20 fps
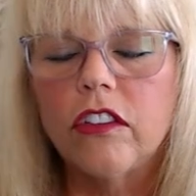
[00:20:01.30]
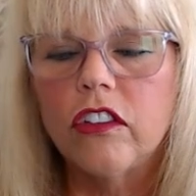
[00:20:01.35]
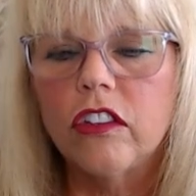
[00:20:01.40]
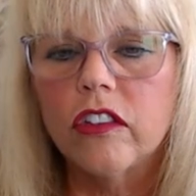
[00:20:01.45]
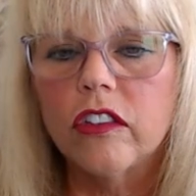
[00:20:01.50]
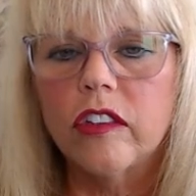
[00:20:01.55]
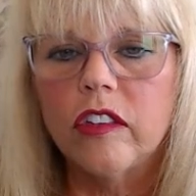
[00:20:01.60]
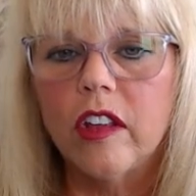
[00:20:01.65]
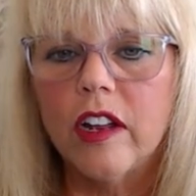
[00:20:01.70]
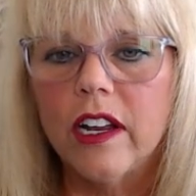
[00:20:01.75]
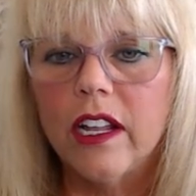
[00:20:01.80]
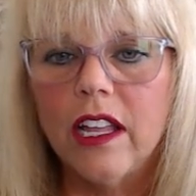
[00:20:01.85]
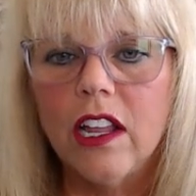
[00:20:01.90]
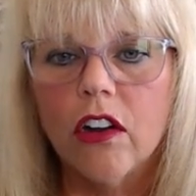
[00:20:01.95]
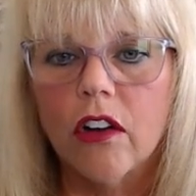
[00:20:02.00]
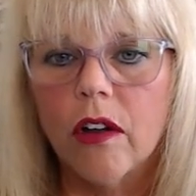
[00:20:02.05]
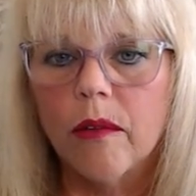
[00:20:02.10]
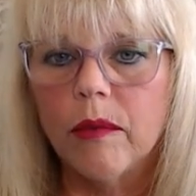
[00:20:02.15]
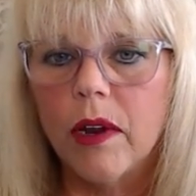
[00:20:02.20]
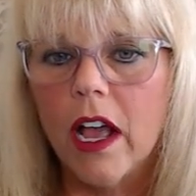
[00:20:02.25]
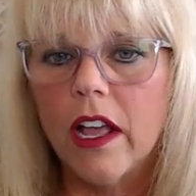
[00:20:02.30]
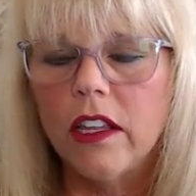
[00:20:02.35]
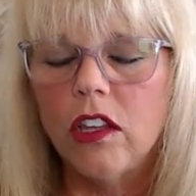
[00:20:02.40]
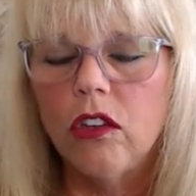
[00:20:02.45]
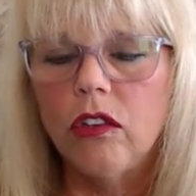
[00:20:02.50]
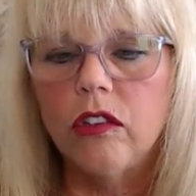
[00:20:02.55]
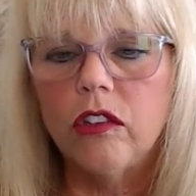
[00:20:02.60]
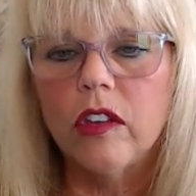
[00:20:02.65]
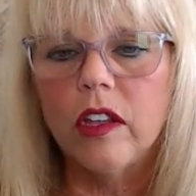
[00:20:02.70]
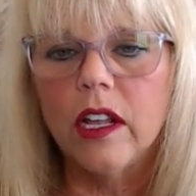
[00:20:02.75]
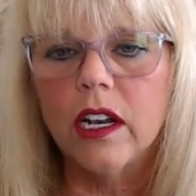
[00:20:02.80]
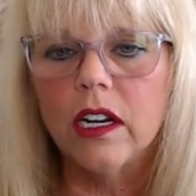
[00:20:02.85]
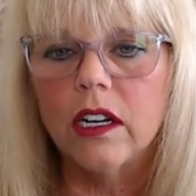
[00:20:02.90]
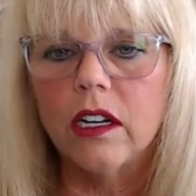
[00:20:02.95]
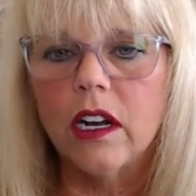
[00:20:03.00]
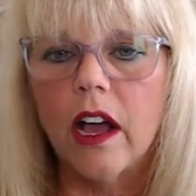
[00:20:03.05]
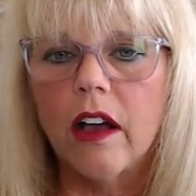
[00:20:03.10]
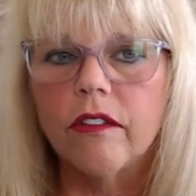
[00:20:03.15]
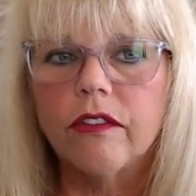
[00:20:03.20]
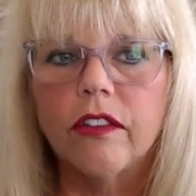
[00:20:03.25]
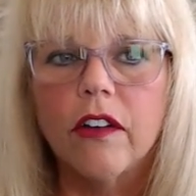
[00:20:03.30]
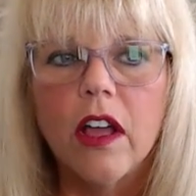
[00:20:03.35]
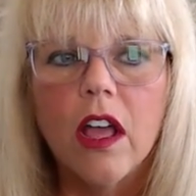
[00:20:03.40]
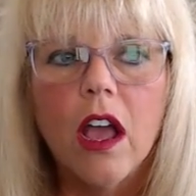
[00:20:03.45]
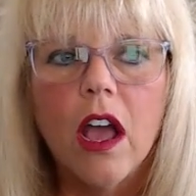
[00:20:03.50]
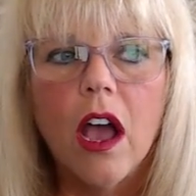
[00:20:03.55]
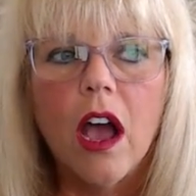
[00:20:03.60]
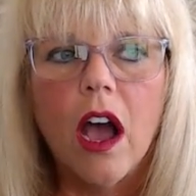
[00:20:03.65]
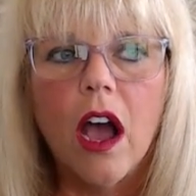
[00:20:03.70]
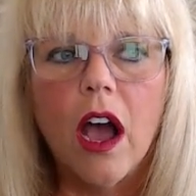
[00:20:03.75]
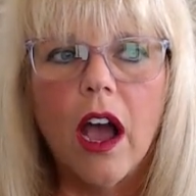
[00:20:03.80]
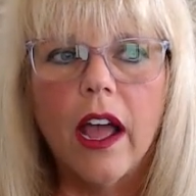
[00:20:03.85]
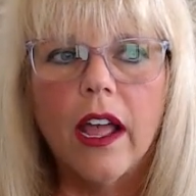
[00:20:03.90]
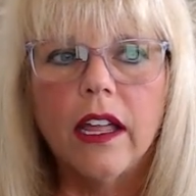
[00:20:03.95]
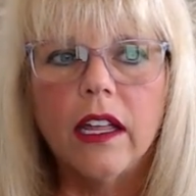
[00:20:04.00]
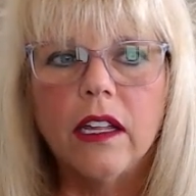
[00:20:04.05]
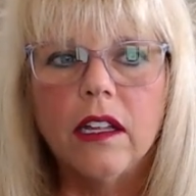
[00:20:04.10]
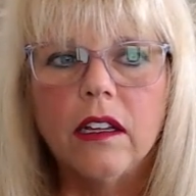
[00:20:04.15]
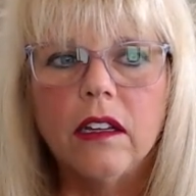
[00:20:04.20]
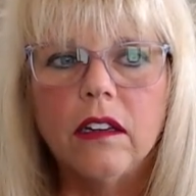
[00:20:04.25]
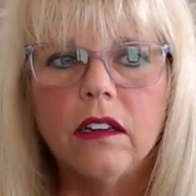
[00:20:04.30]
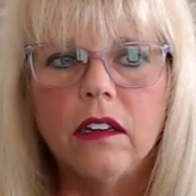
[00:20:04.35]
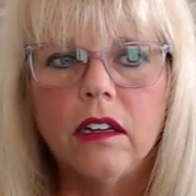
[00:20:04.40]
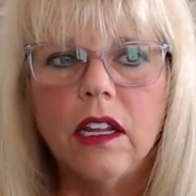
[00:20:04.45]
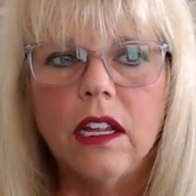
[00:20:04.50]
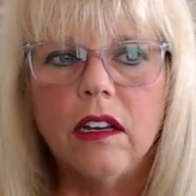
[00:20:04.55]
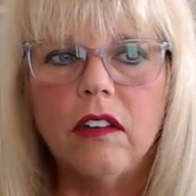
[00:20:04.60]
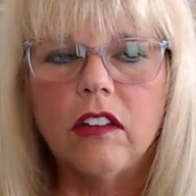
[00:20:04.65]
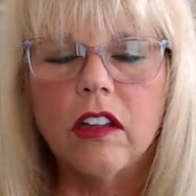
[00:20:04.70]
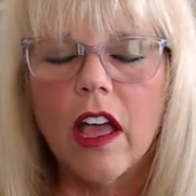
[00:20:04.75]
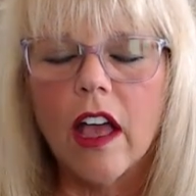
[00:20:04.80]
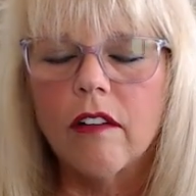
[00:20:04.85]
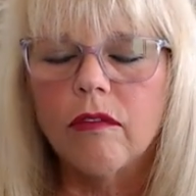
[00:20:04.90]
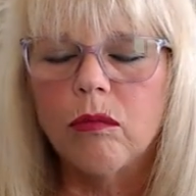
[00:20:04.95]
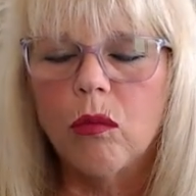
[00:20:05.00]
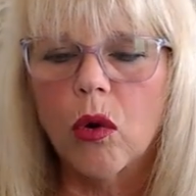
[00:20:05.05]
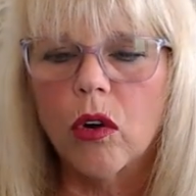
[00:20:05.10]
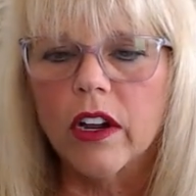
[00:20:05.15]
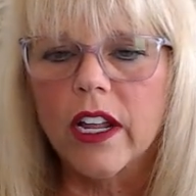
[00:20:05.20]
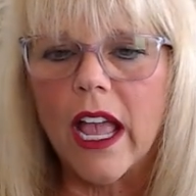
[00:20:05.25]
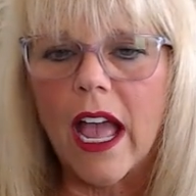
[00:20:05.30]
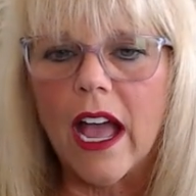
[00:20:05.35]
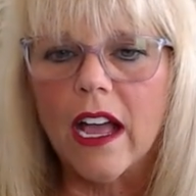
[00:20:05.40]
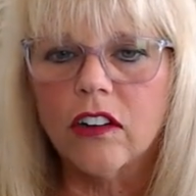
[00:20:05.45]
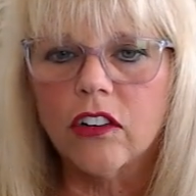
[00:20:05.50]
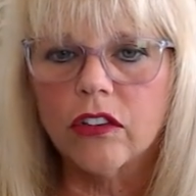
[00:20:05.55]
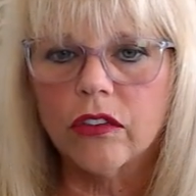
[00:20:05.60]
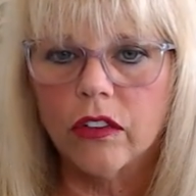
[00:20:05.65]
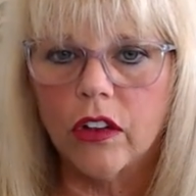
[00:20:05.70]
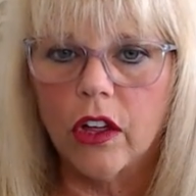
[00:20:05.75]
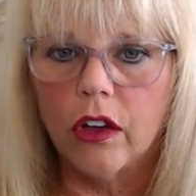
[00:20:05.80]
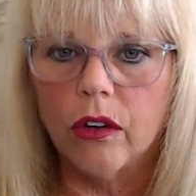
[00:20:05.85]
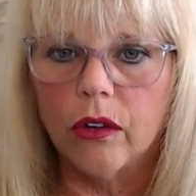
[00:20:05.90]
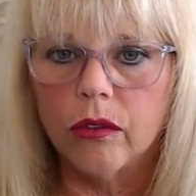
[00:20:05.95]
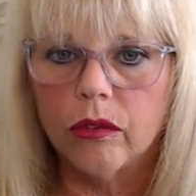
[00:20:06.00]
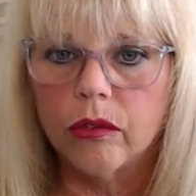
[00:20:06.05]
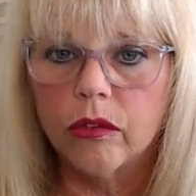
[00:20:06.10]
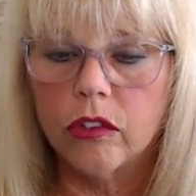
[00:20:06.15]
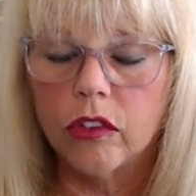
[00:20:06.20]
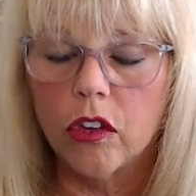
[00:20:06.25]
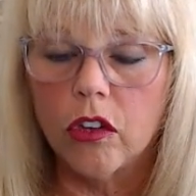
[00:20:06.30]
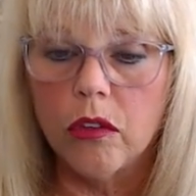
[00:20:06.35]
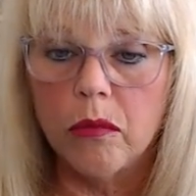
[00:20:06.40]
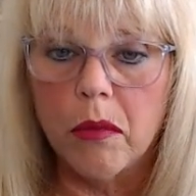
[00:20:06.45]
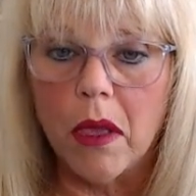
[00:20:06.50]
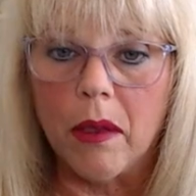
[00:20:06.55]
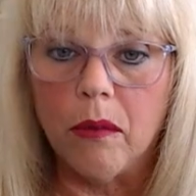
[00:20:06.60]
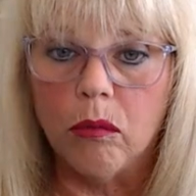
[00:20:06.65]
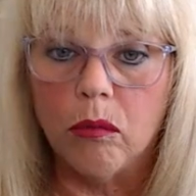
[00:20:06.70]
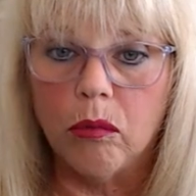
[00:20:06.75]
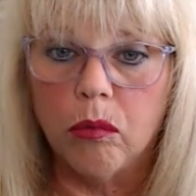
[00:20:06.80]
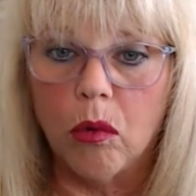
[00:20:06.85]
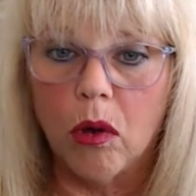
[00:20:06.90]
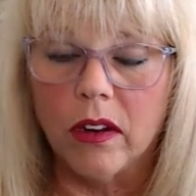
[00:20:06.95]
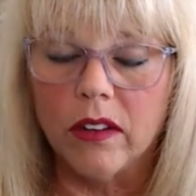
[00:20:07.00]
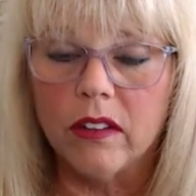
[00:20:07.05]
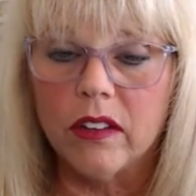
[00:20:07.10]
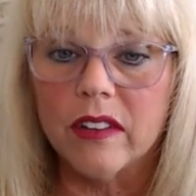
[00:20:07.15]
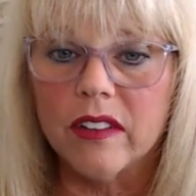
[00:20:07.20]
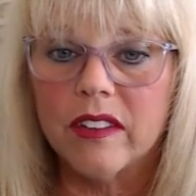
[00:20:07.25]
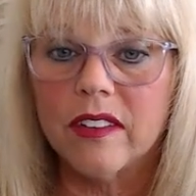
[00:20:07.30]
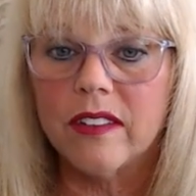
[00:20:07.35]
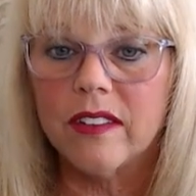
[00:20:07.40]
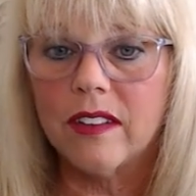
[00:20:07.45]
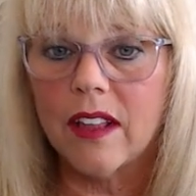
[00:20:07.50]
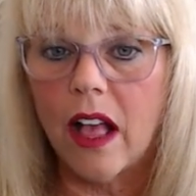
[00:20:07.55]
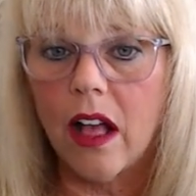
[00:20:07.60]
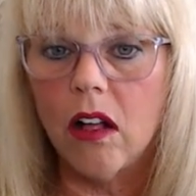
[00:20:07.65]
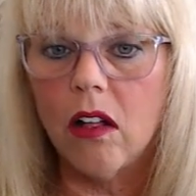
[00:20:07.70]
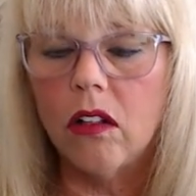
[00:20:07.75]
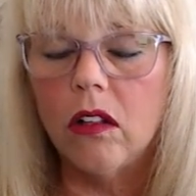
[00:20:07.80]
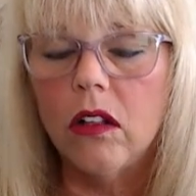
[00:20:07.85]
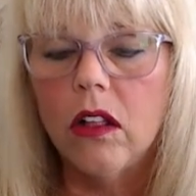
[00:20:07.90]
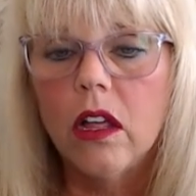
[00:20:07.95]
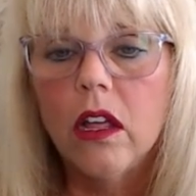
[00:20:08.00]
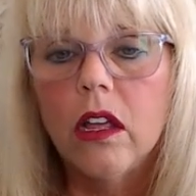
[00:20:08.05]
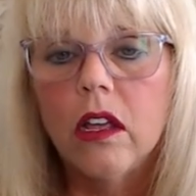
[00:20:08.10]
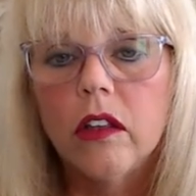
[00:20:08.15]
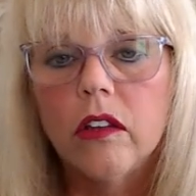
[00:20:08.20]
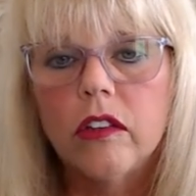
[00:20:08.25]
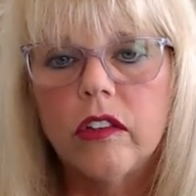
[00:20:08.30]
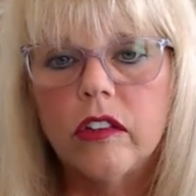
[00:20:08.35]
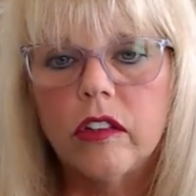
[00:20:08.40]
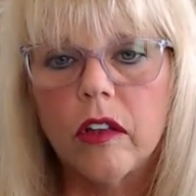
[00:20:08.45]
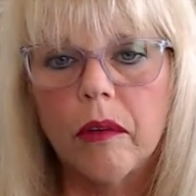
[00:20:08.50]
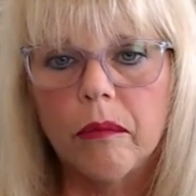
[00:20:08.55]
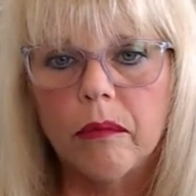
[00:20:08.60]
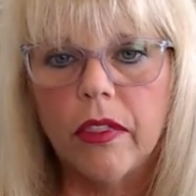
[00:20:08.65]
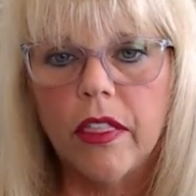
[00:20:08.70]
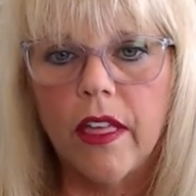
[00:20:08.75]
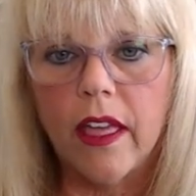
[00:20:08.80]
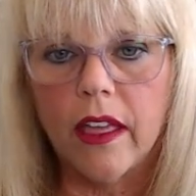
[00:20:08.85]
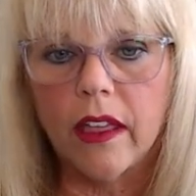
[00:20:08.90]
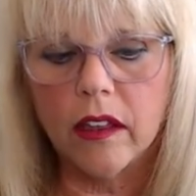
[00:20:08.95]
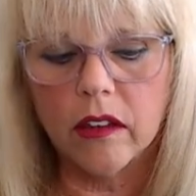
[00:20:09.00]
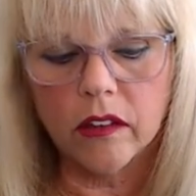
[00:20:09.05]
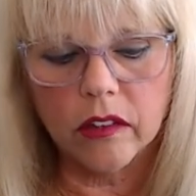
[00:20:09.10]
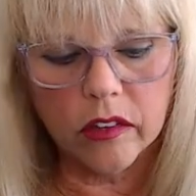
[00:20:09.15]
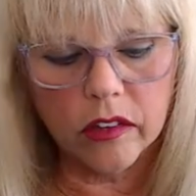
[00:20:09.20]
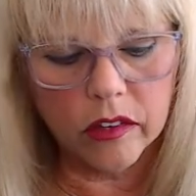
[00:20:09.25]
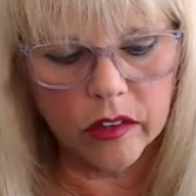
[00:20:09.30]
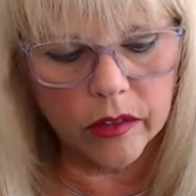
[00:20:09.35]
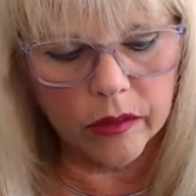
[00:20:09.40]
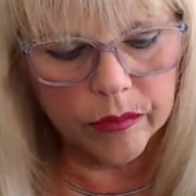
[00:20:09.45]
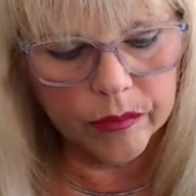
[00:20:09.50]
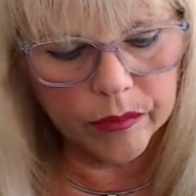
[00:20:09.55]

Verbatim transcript: just sitting here. I'm not using it enough. I need to have more cash flow. So you may want to sell some things.